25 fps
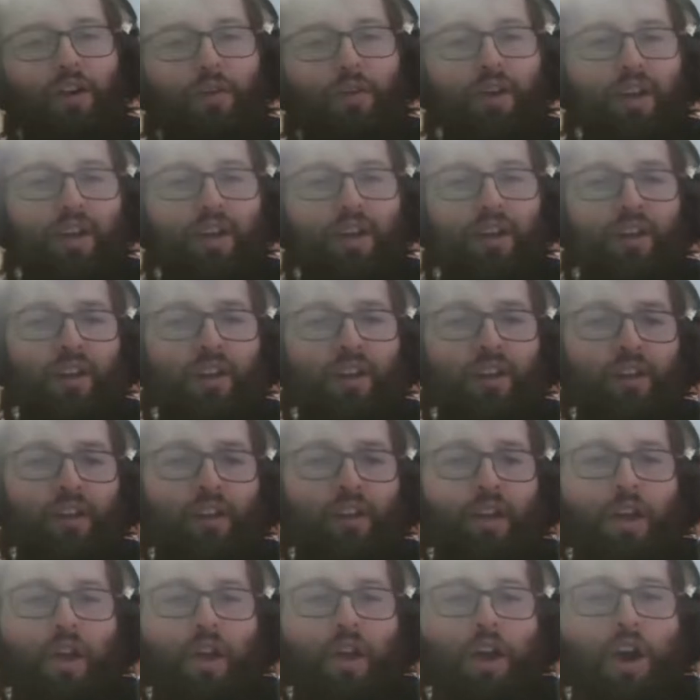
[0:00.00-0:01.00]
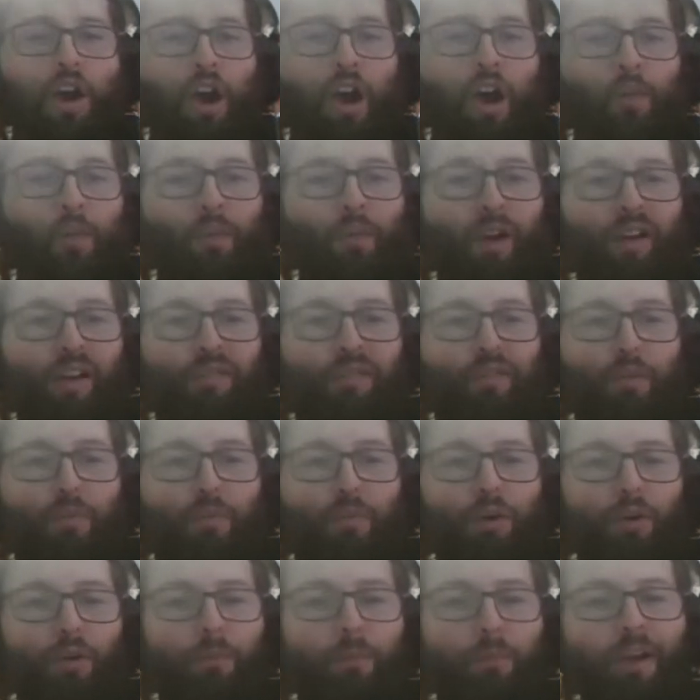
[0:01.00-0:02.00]
Reckoning.
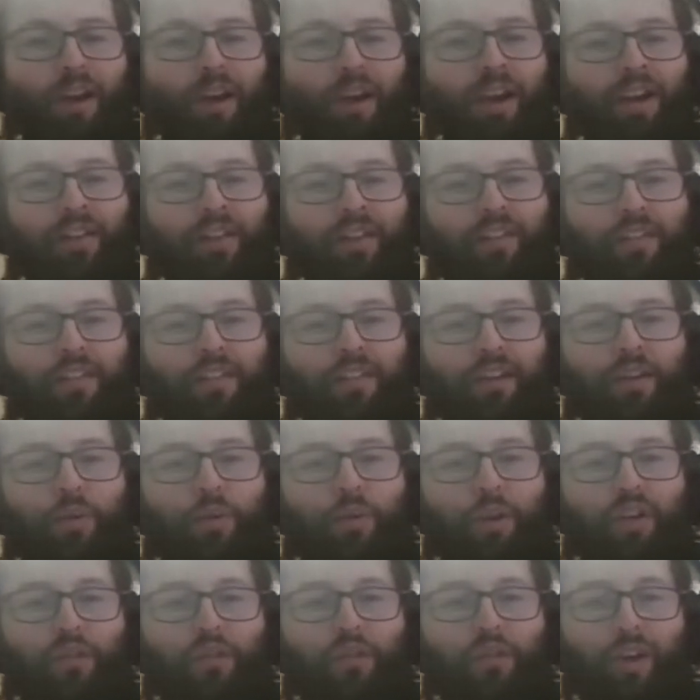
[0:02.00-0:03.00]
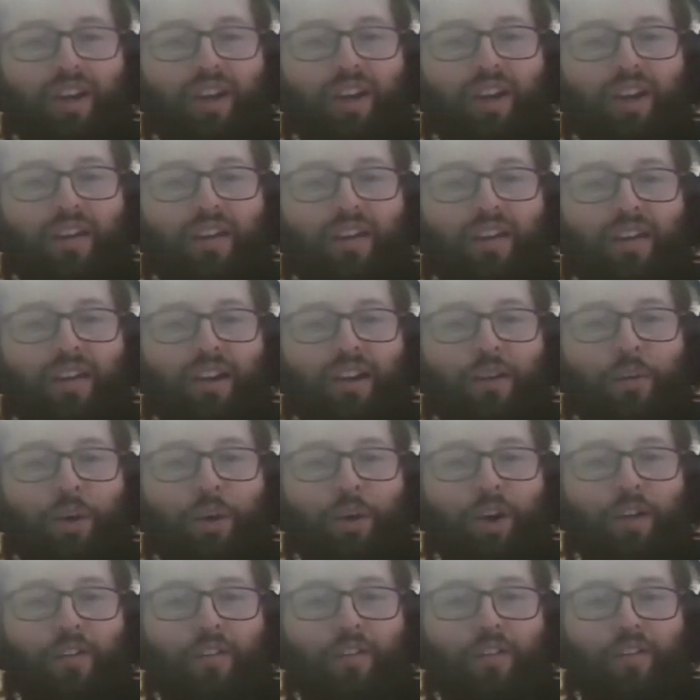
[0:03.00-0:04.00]
Unbelievable plane sequence when Ethan
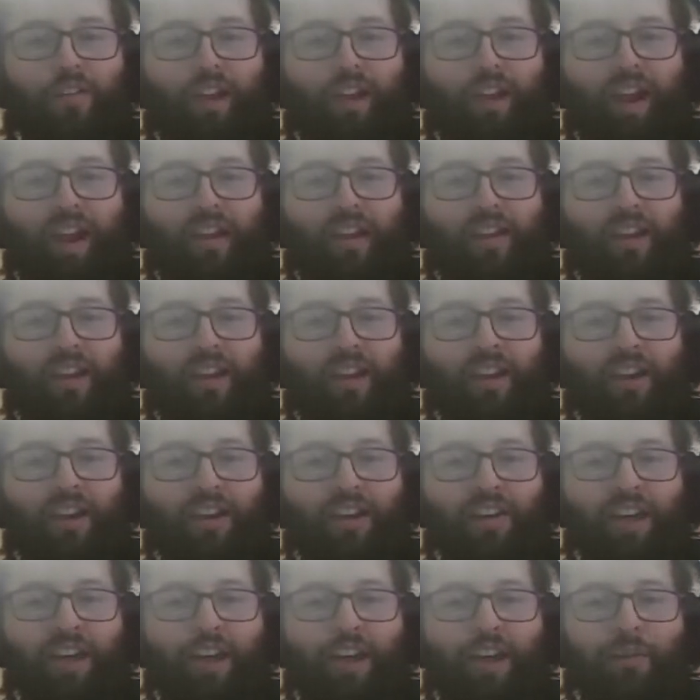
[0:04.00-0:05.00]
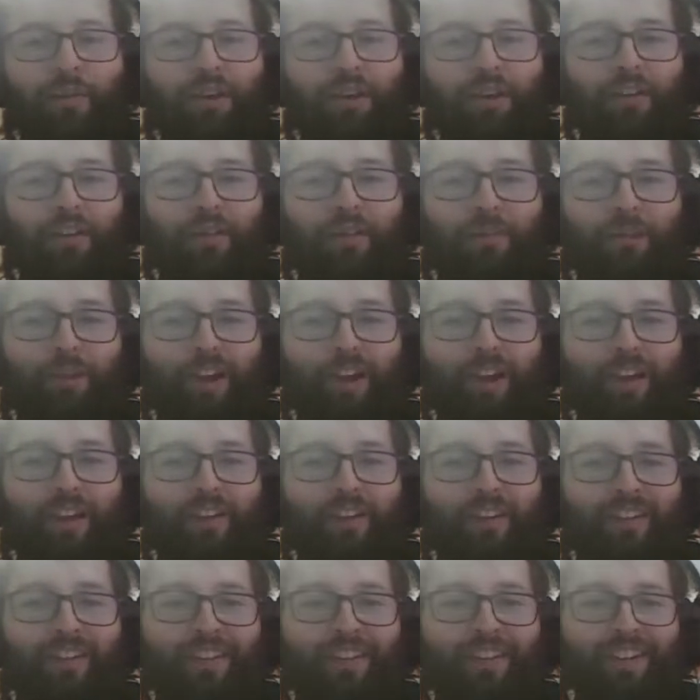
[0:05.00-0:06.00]
was hanging on Gabriel's
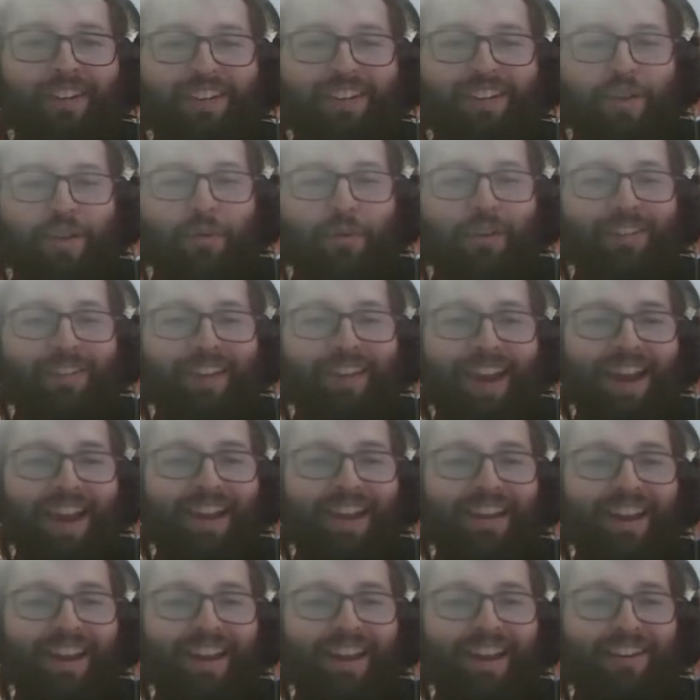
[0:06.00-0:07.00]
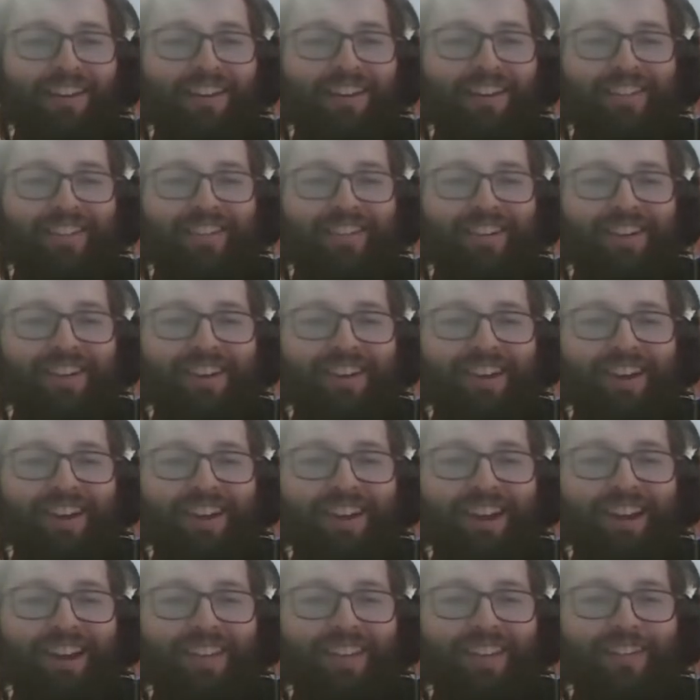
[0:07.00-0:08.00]
plane. He was hanging on
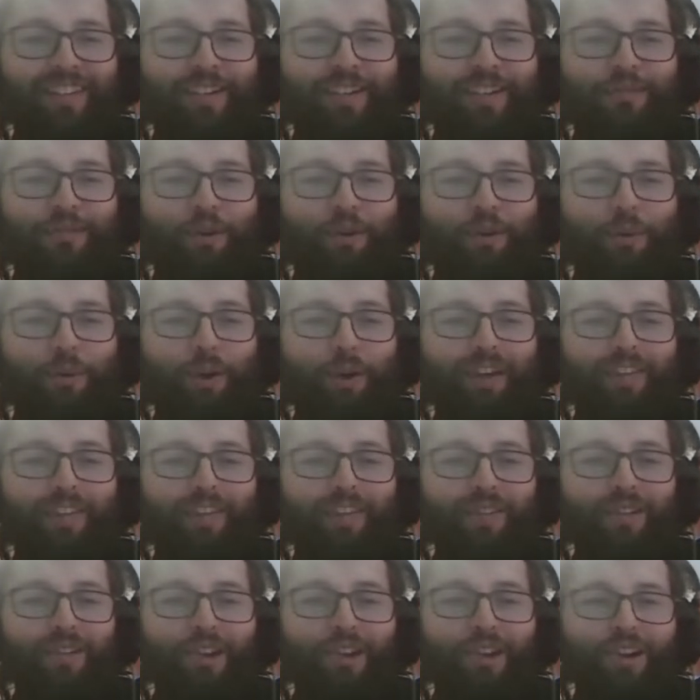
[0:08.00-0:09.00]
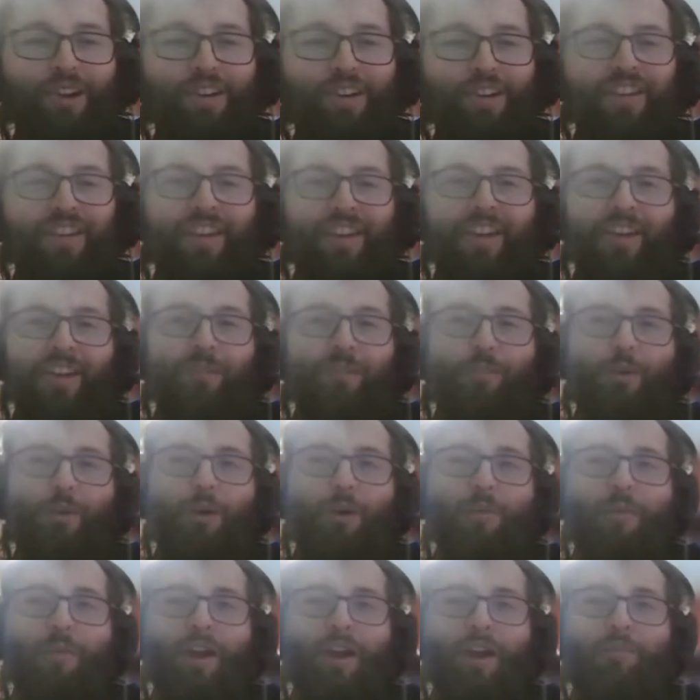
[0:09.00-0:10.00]
it for way too long. It
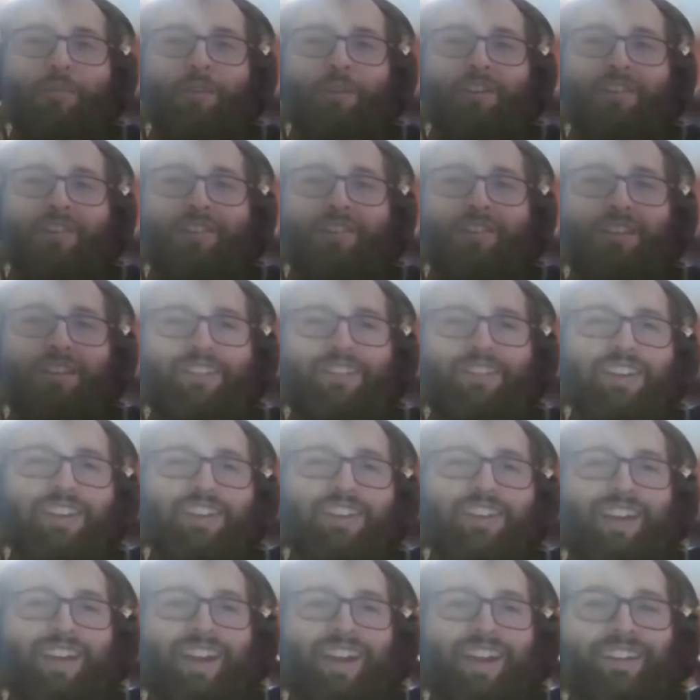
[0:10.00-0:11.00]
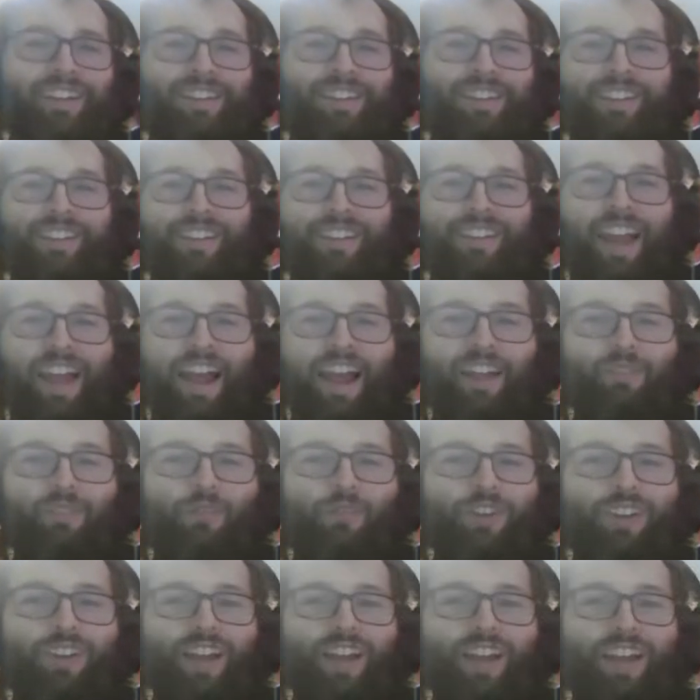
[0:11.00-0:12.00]
broke my immersion. I was like, man, I
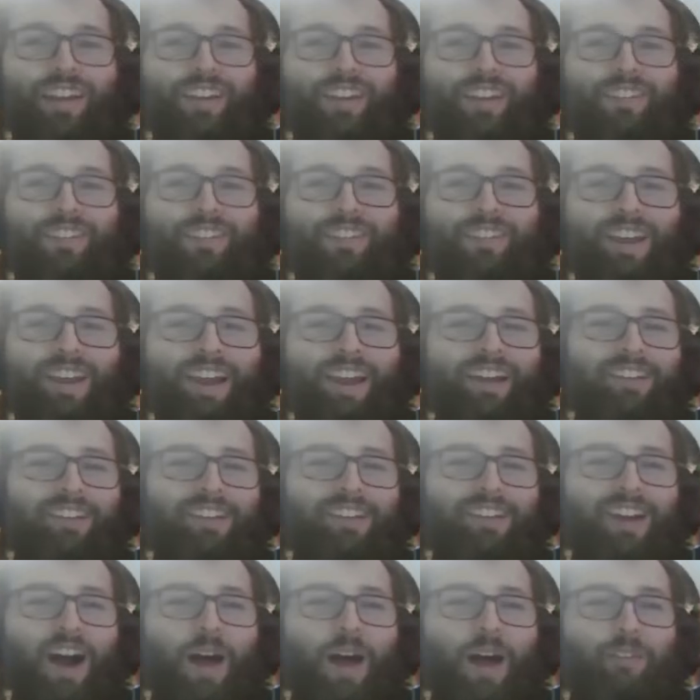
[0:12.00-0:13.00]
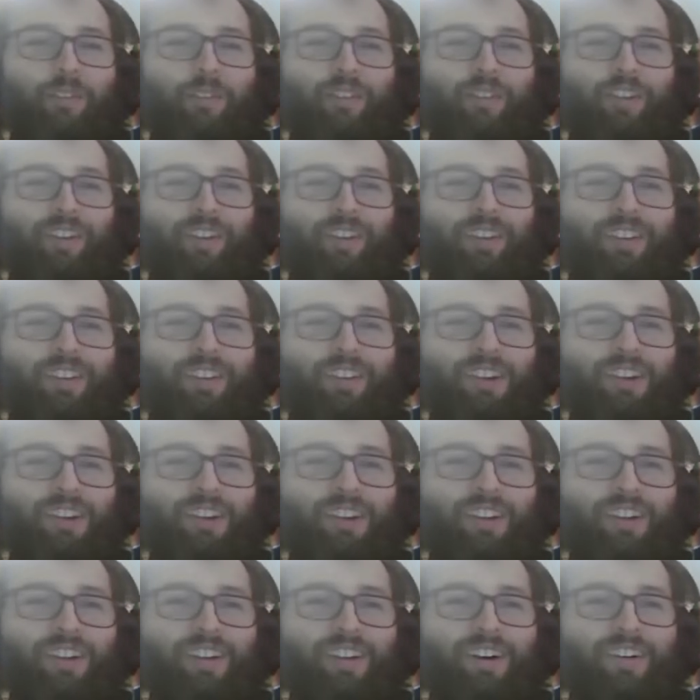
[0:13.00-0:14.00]
feel like it's the helicopter in the
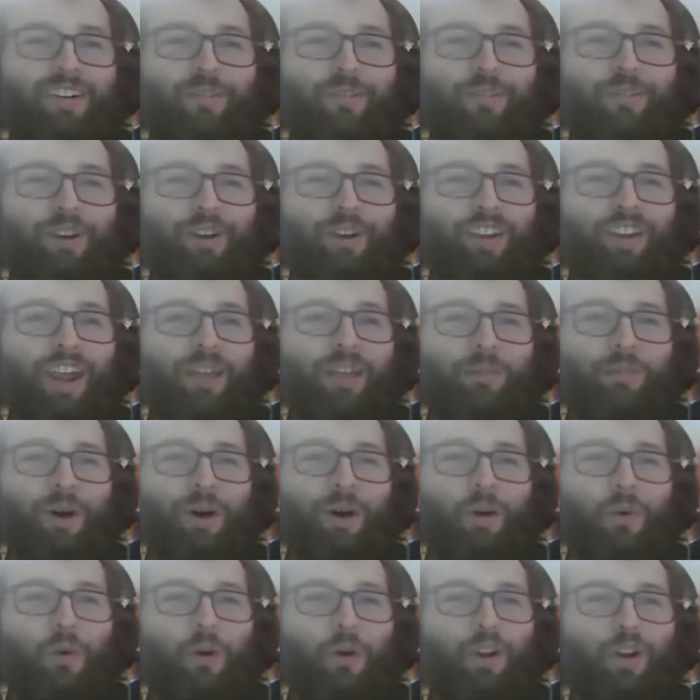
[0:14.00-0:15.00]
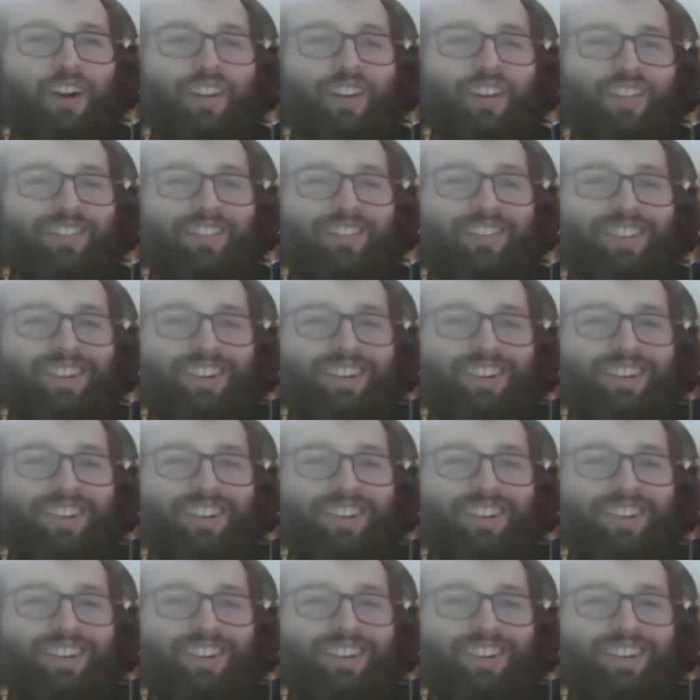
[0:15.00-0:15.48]
tunnel over again, but worst.